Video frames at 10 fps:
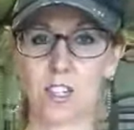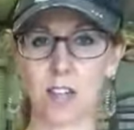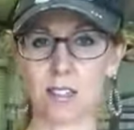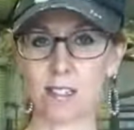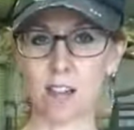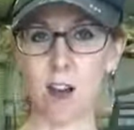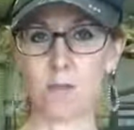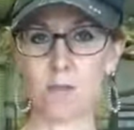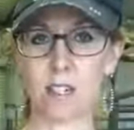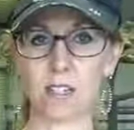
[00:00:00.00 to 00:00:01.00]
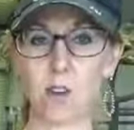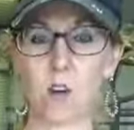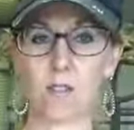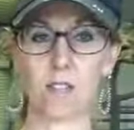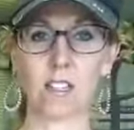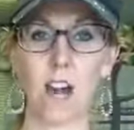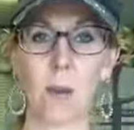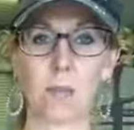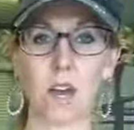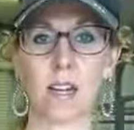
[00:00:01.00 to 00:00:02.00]
and that softness over the
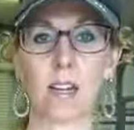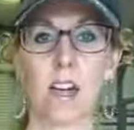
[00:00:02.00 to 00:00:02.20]
top line,